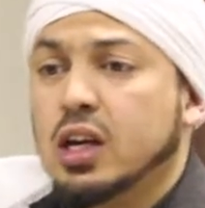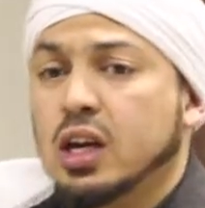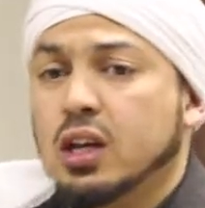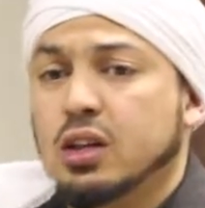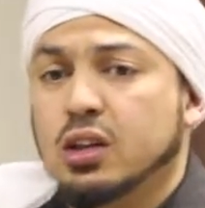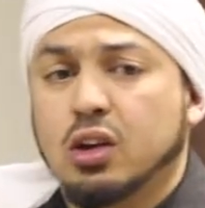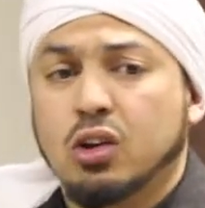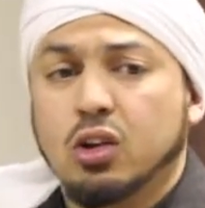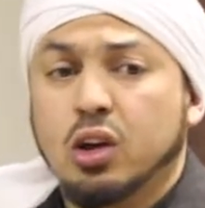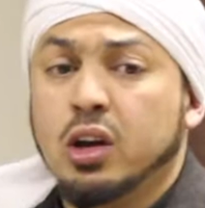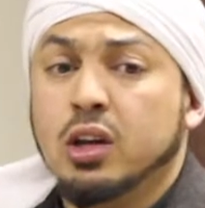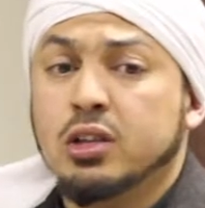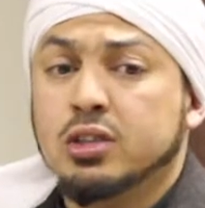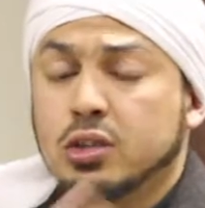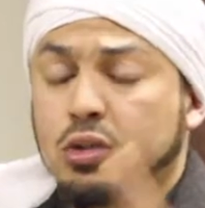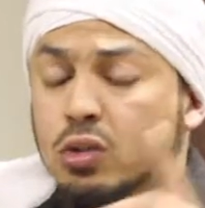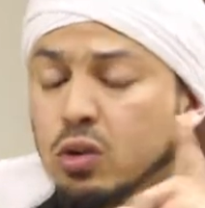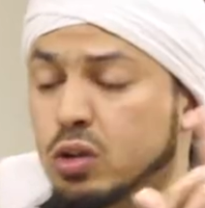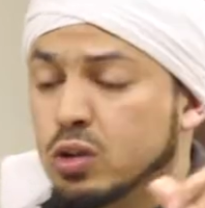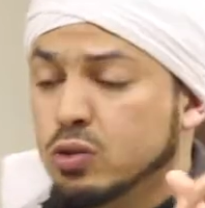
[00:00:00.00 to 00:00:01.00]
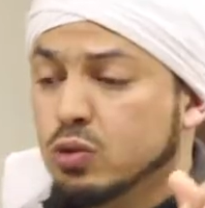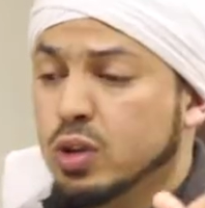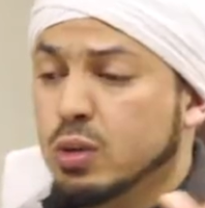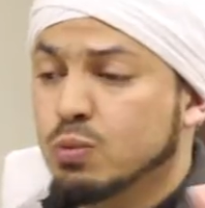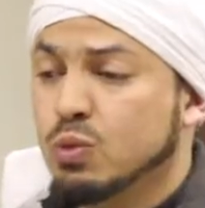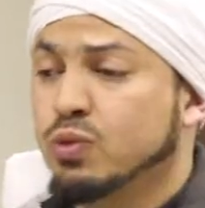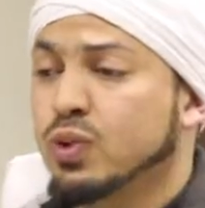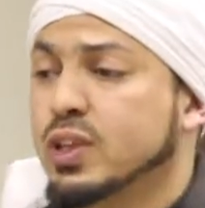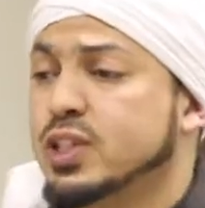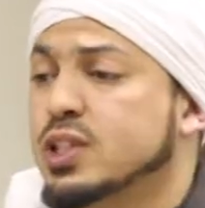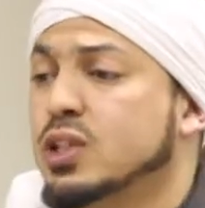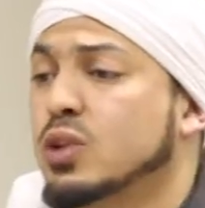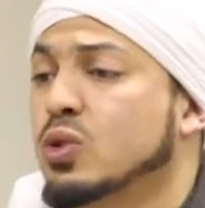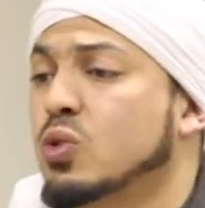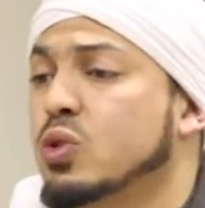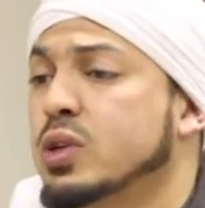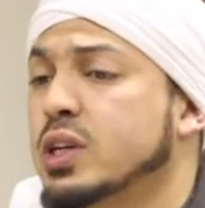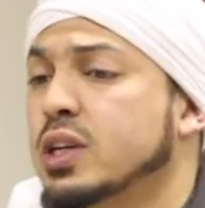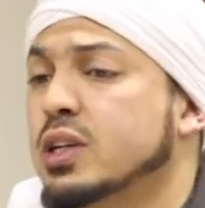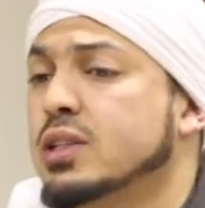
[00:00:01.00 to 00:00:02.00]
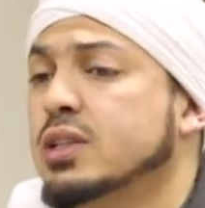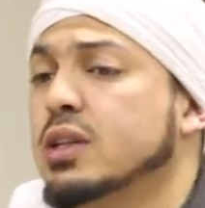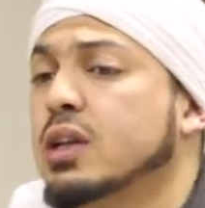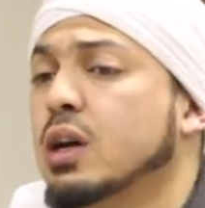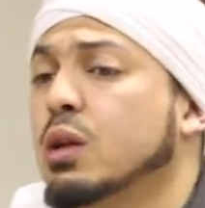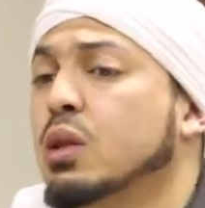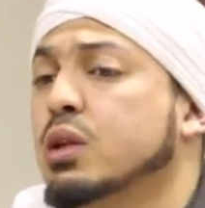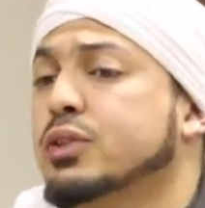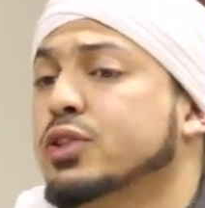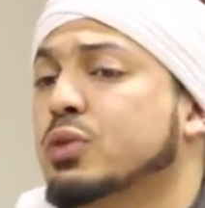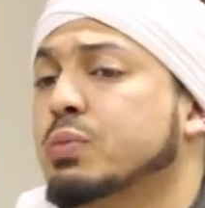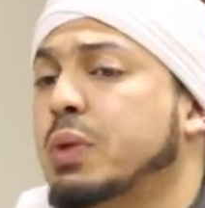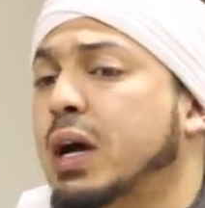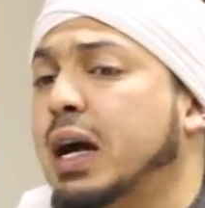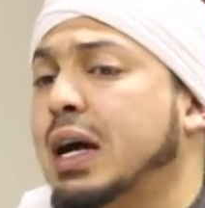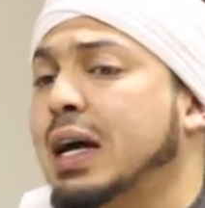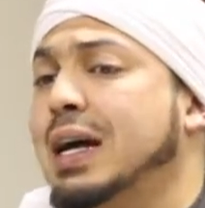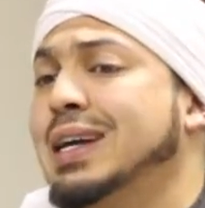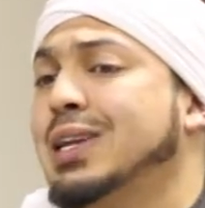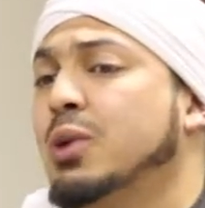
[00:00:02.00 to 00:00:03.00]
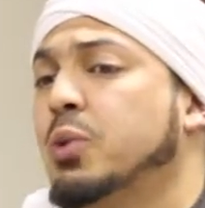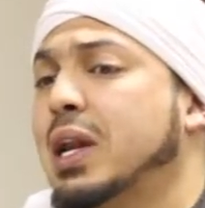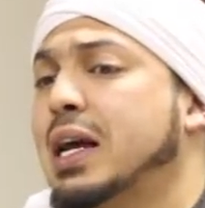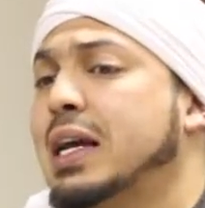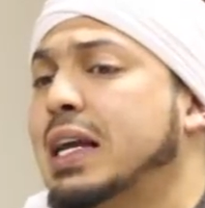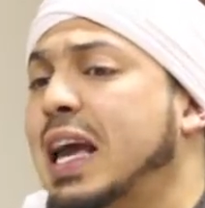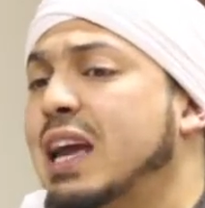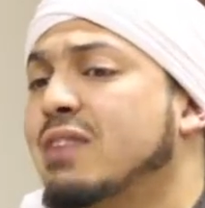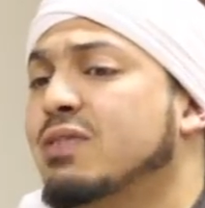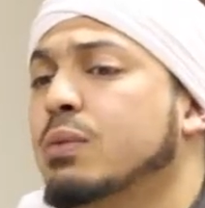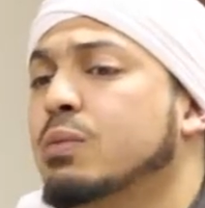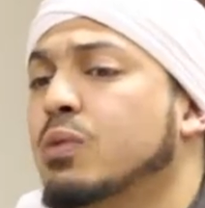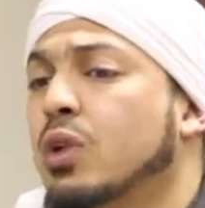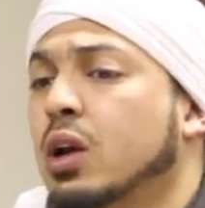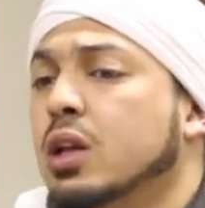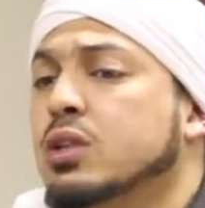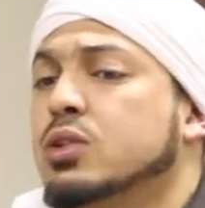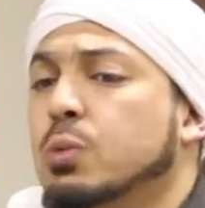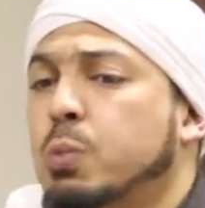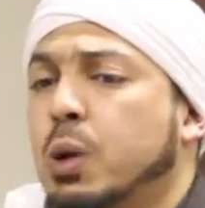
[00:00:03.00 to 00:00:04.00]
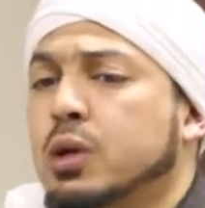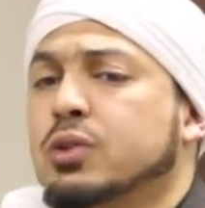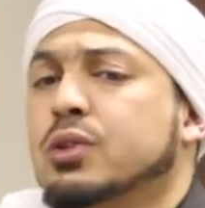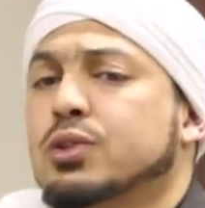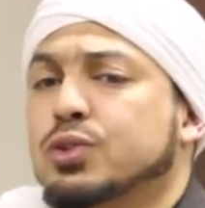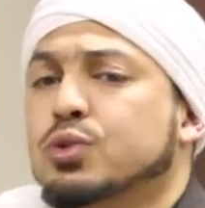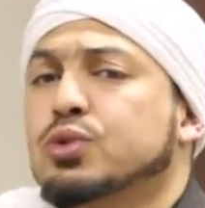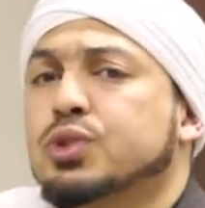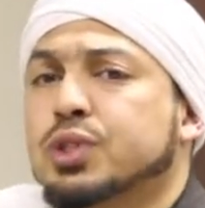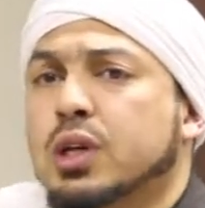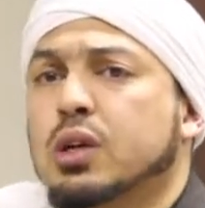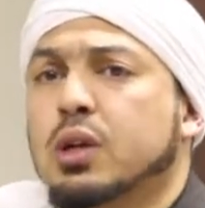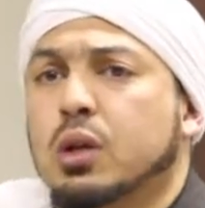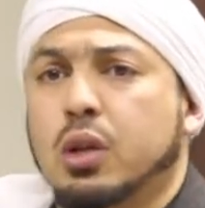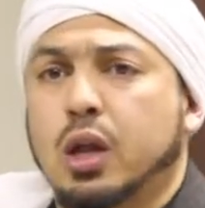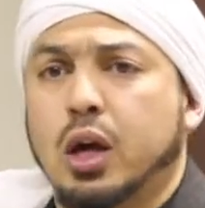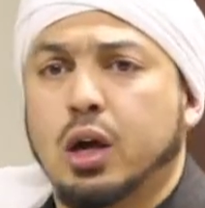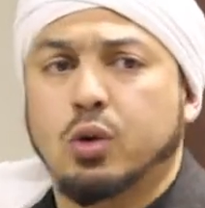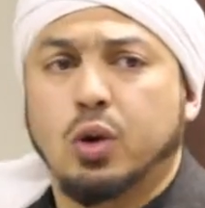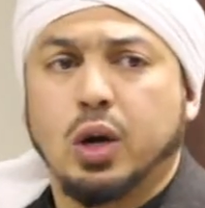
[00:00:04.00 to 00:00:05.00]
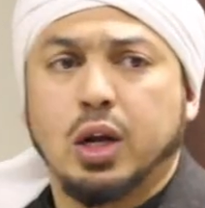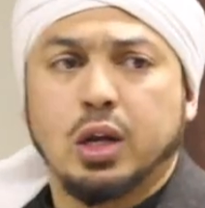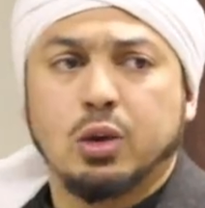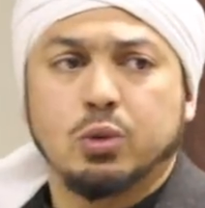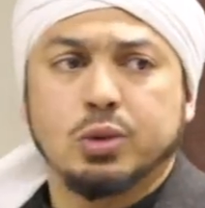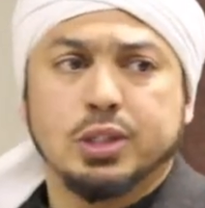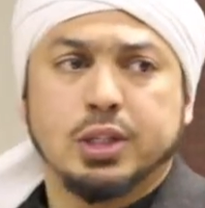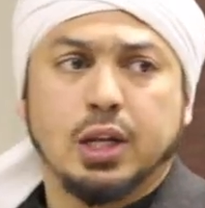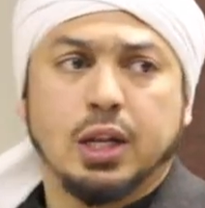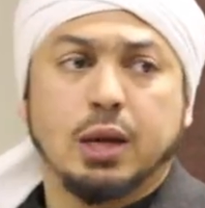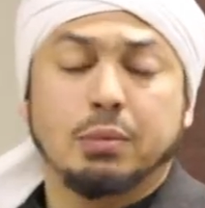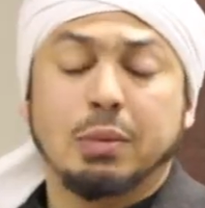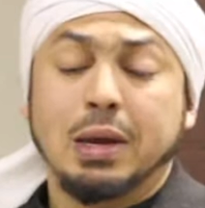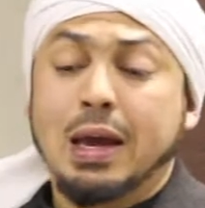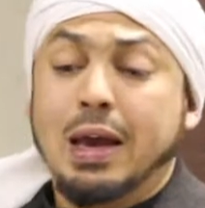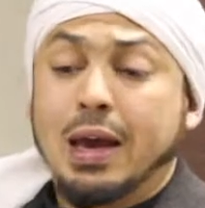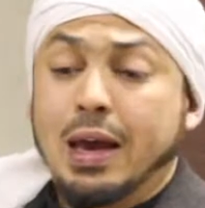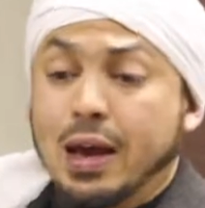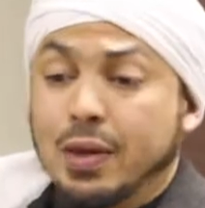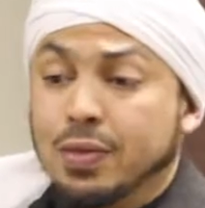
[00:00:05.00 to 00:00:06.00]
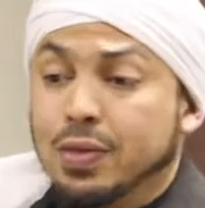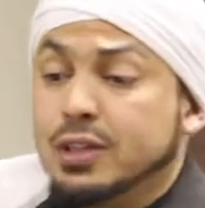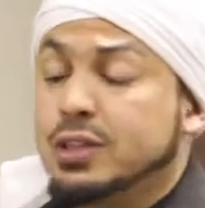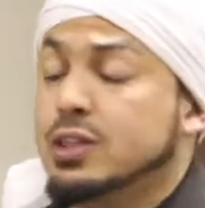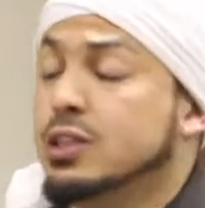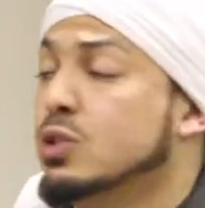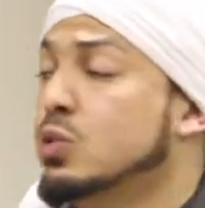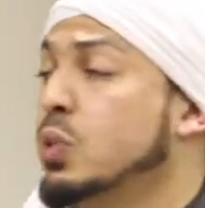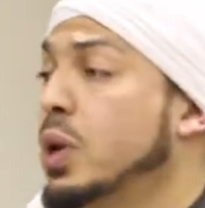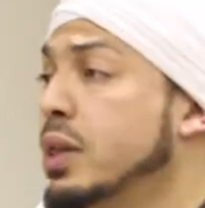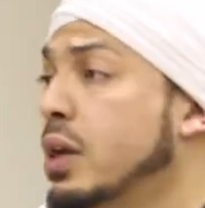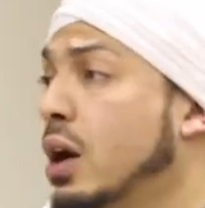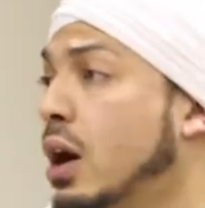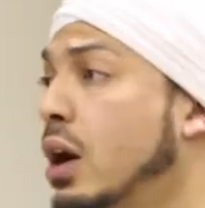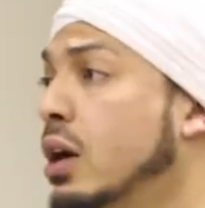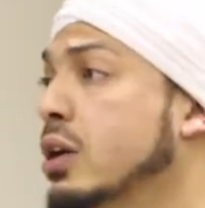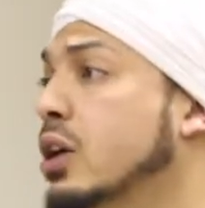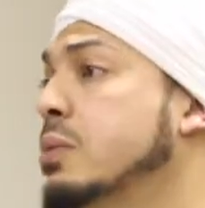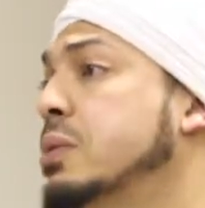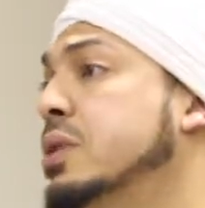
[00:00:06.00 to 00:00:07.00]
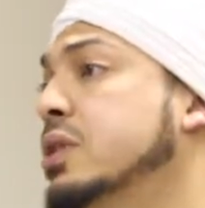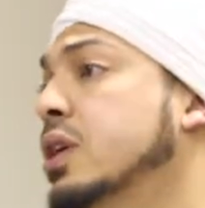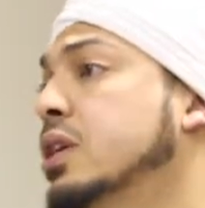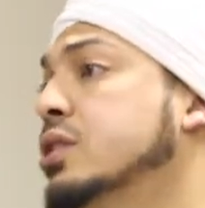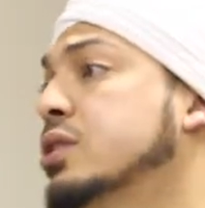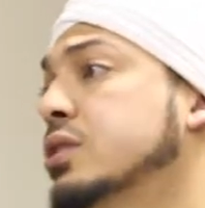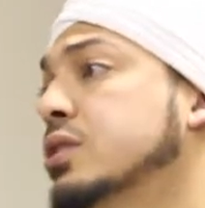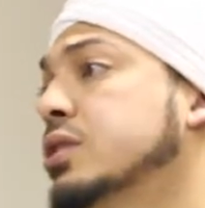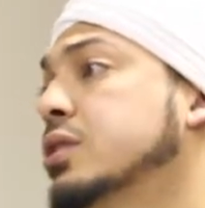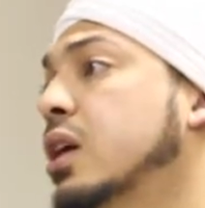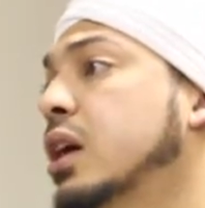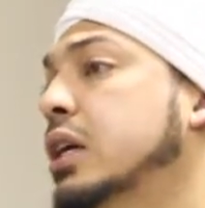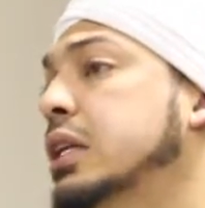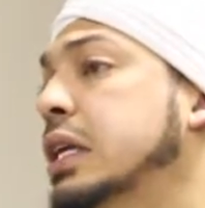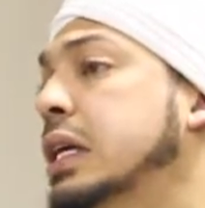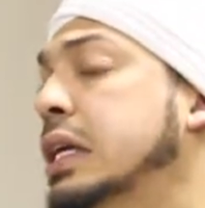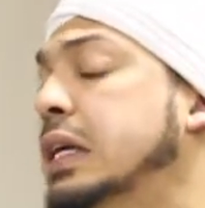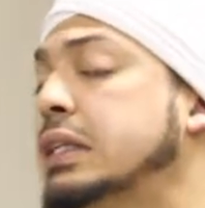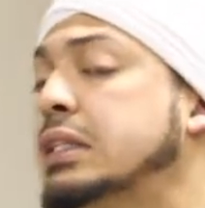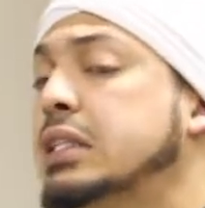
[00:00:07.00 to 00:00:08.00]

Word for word: and the knowledge according to the Mufassirun is that Allah subhanahu wa ta'ala gave them knowledge about Rasul sallallahu alayhi And this is where the argumentation starts.